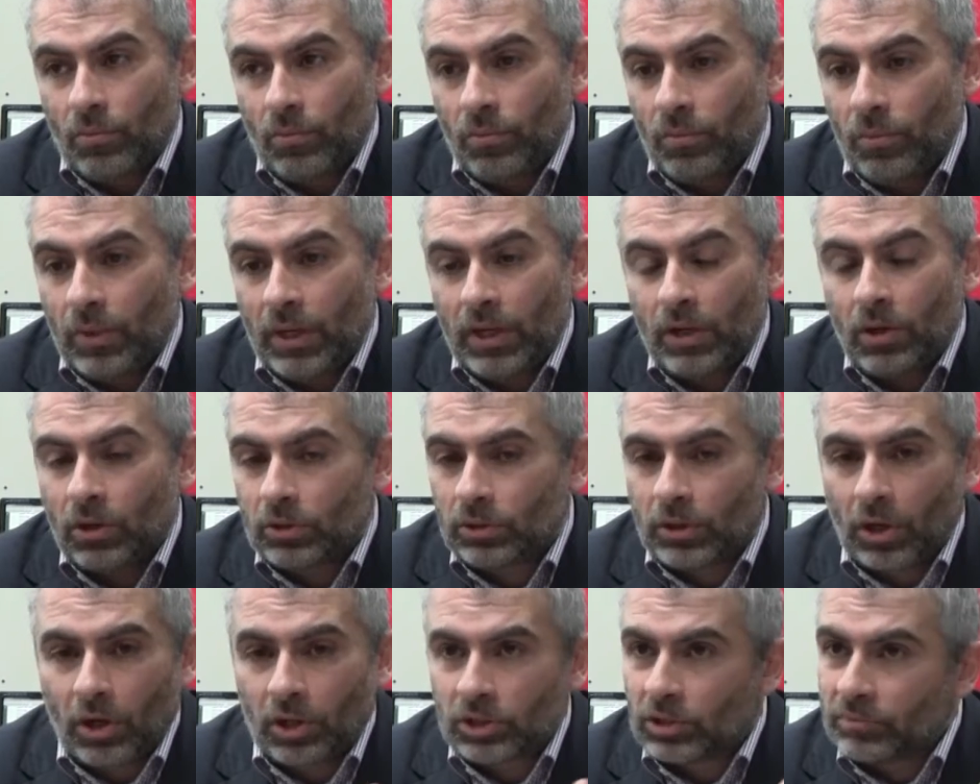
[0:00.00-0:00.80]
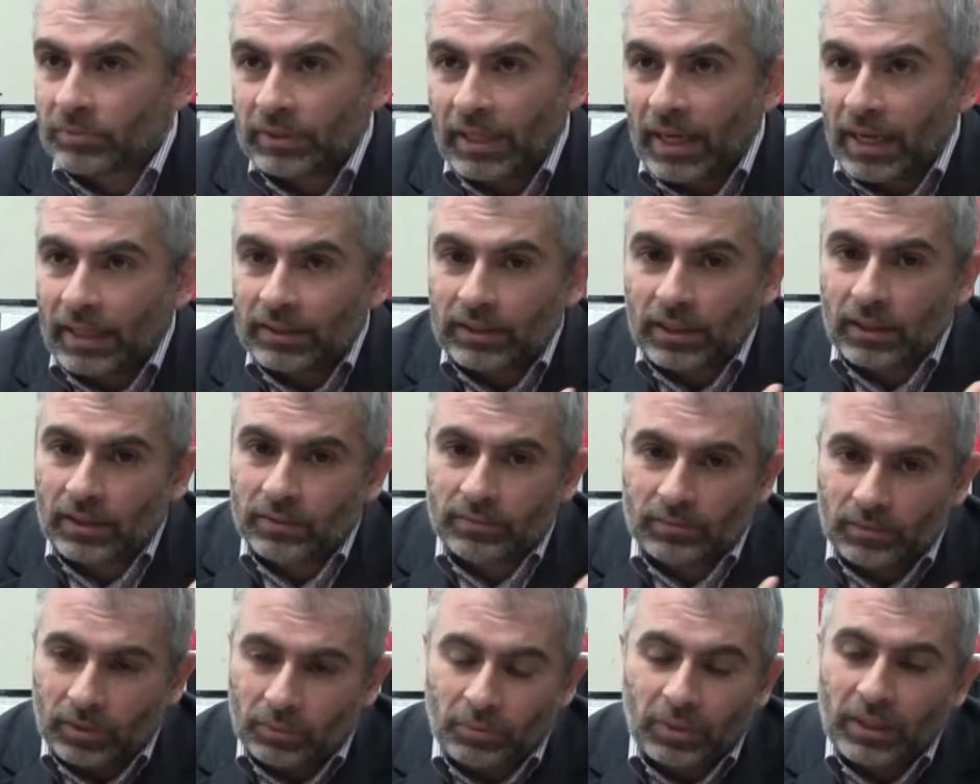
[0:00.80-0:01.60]
We got a lot of
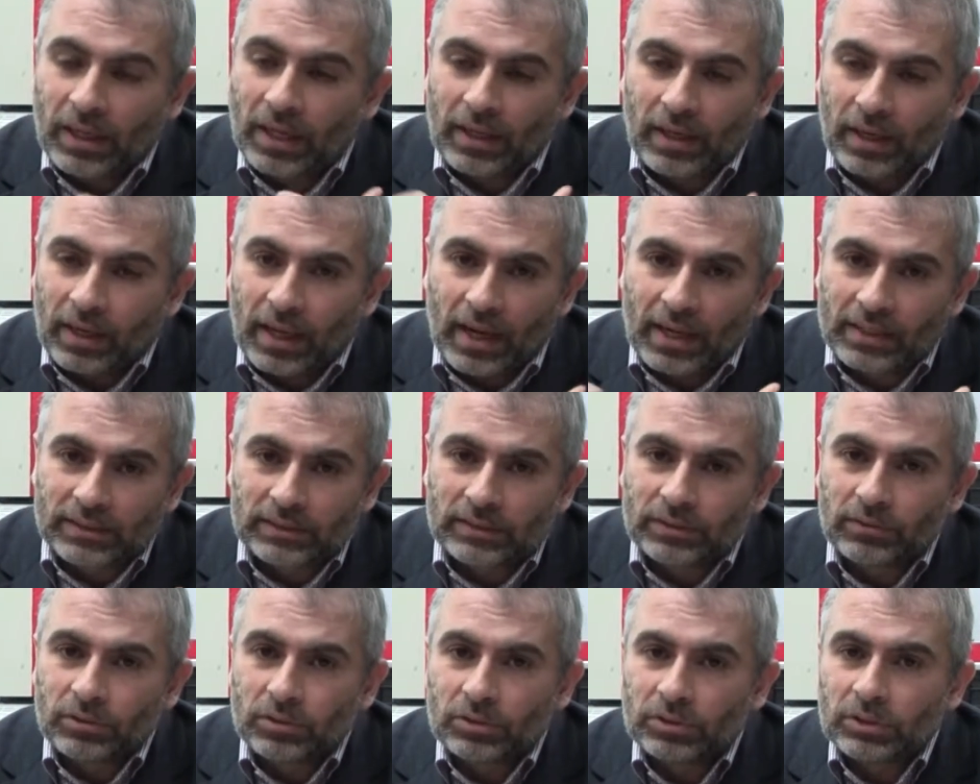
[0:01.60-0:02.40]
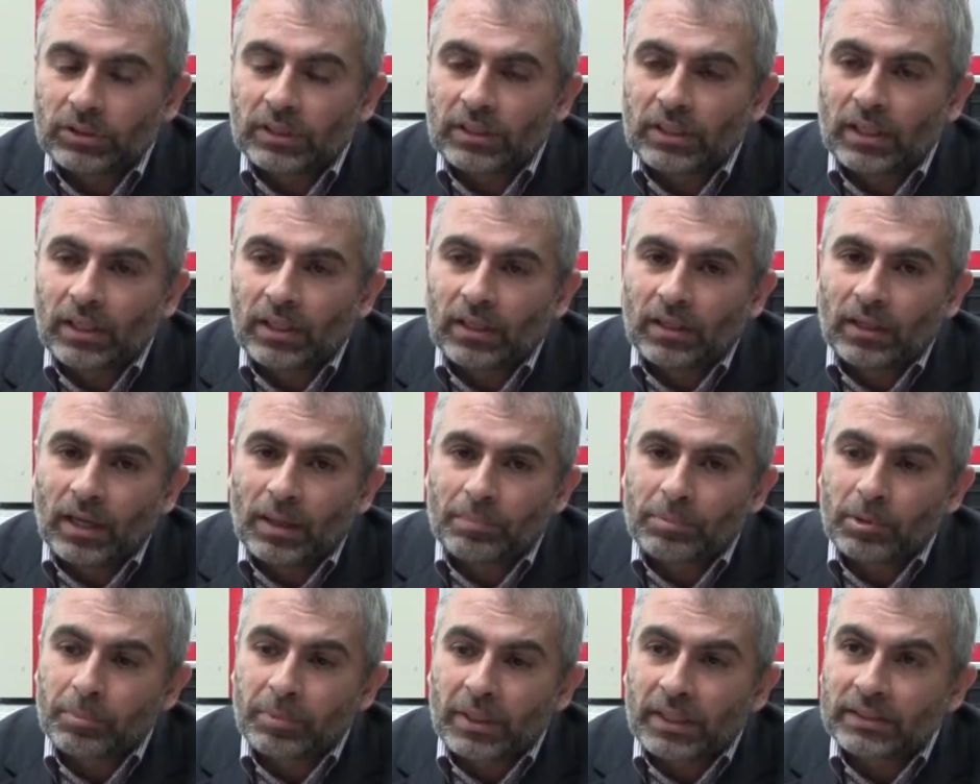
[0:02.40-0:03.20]
data, we analyzed using the
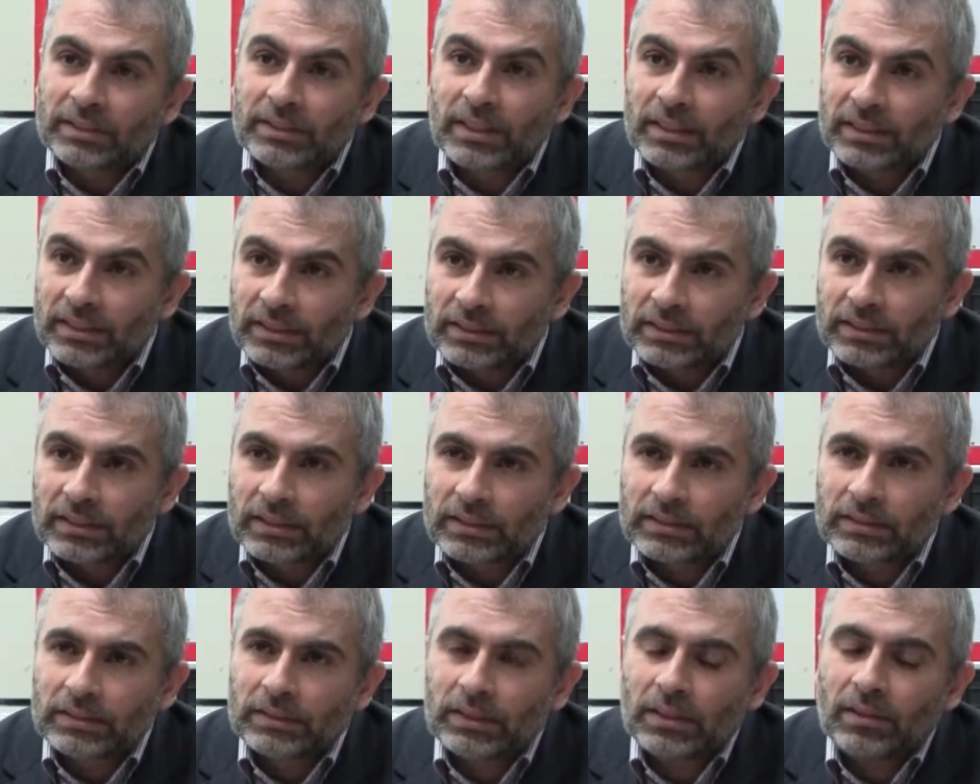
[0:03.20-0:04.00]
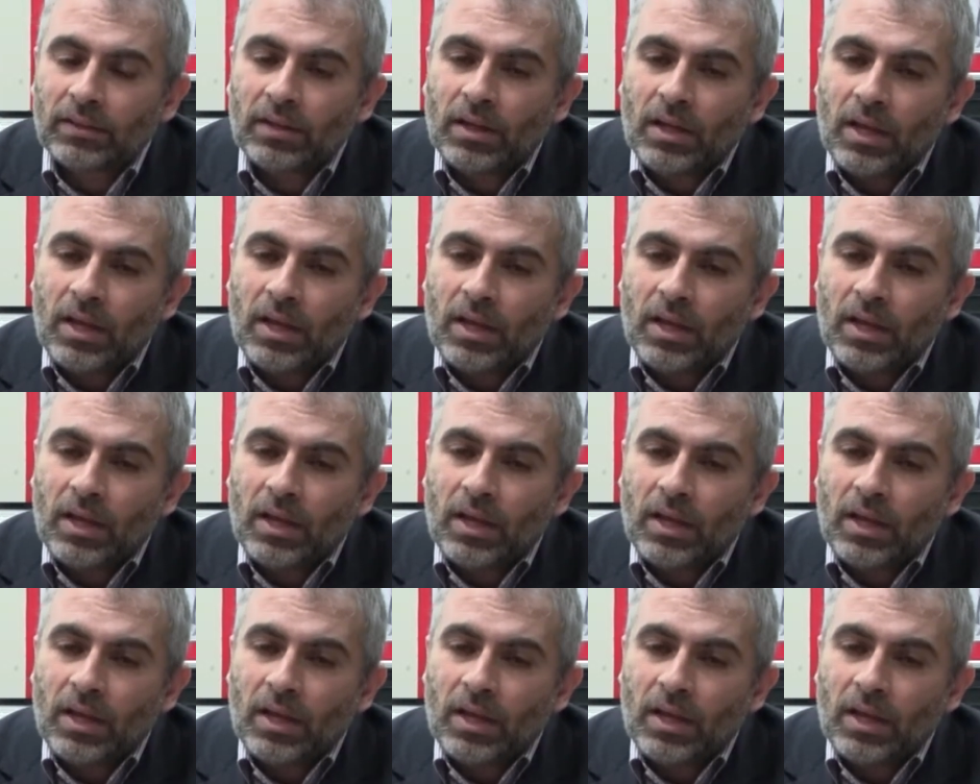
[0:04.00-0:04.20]
appropriate statistics,